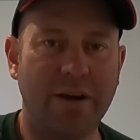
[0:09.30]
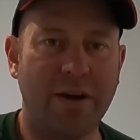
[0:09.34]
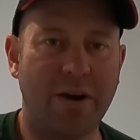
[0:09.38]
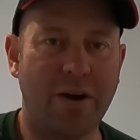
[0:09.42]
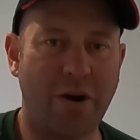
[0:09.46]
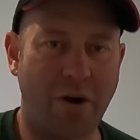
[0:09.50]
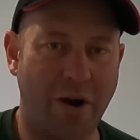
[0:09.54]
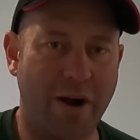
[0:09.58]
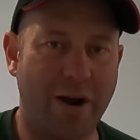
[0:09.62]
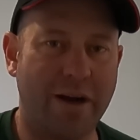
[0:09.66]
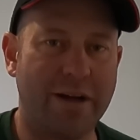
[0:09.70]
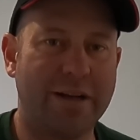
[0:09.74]

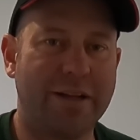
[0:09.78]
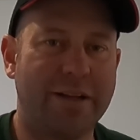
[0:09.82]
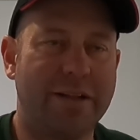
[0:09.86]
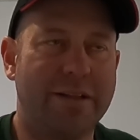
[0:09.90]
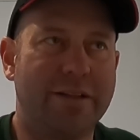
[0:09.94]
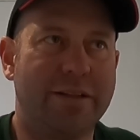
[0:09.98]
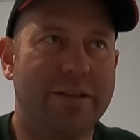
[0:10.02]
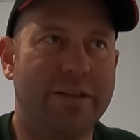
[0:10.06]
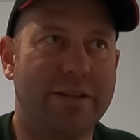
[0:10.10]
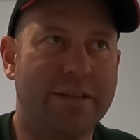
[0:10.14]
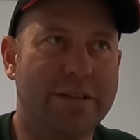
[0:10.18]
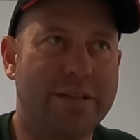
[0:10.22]
All right.
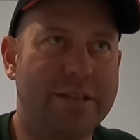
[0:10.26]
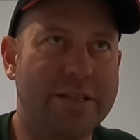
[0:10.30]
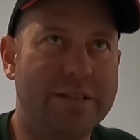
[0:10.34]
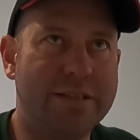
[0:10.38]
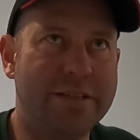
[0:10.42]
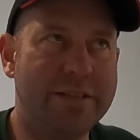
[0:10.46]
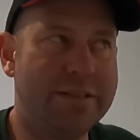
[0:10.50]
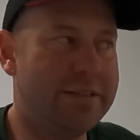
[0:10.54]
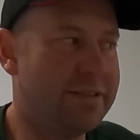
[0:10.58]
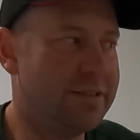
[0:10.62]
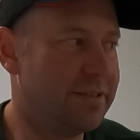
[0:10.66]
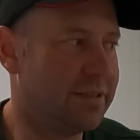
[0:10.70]

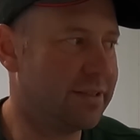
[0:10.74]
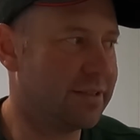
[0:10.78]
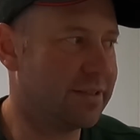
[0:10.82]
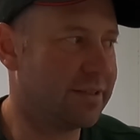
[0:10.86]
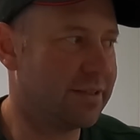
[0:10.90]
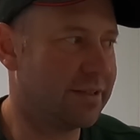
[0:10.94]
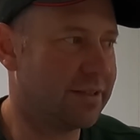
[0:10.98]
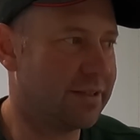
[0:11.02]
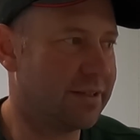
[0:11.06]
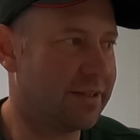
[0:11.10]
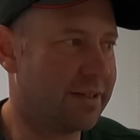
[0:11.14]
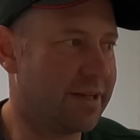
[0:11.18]
The
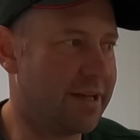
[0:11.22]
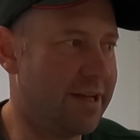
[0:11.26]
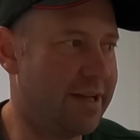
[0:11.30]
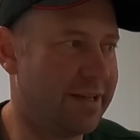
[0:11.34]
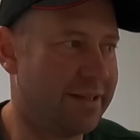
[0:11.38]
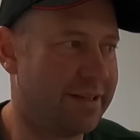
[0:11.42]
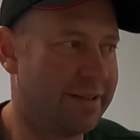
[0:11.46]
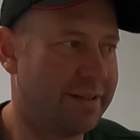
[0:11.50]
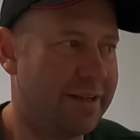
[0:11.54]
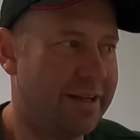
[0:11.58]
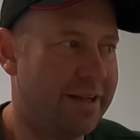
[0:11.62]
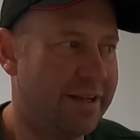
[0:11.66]

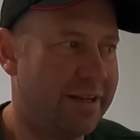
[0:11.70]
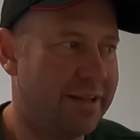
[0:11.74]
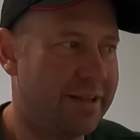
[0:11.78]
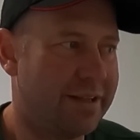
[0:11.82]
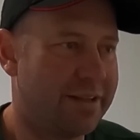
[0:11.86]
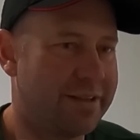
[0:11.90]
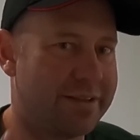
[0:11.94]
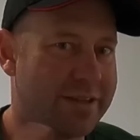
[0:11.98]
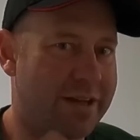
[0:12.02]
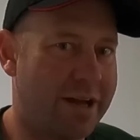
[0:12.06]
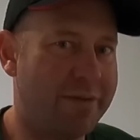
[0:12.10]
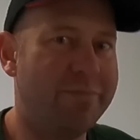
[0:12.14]

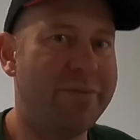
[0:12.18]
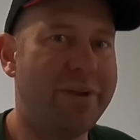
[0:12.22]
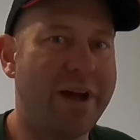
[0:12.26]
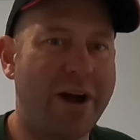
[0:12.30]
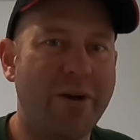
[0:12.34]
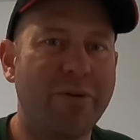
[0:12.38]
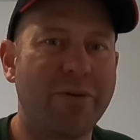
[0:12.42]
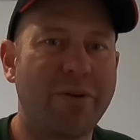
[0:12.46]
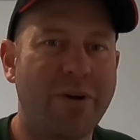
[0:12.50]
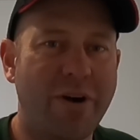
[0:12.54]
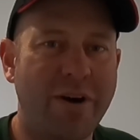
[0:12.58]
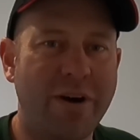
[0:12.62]

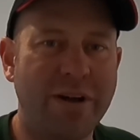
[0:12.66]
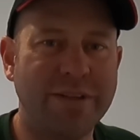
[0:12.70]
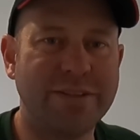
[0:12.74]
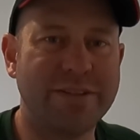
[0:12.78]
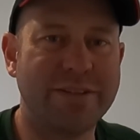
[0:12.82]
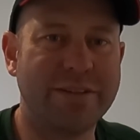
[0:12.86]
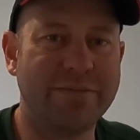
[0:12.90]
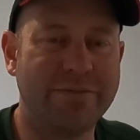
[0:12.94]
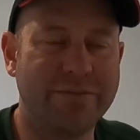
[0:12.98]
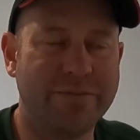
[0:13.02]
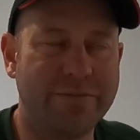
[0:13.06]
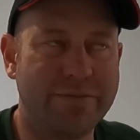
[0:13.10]
thumbnail
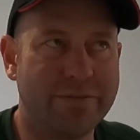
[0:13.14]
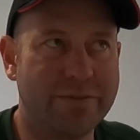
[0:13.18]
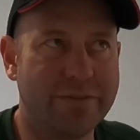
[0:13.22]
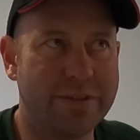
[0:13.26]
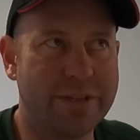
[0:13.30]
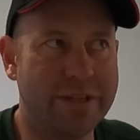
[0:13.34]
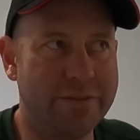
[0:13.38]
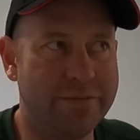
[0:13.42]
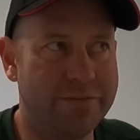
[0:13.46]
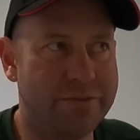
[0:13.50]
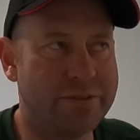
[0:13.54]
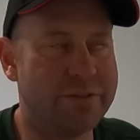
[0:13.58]
kinds of
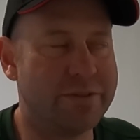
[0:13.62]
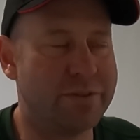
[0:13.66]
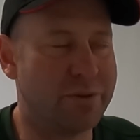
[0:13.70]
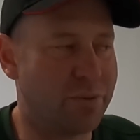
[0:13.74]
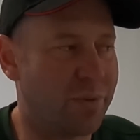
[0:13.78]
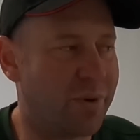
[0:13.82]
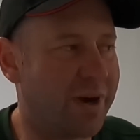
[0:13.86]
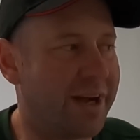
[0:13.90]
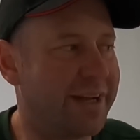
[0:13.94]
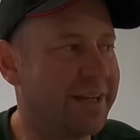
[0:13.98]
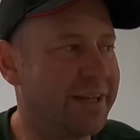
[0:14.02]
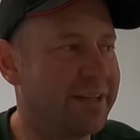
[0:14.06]
gives it
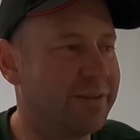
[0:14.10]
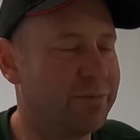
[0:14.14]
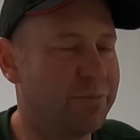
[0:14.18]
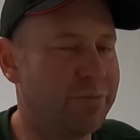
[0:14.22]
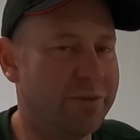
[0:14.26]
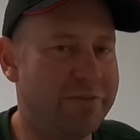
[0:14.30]
away.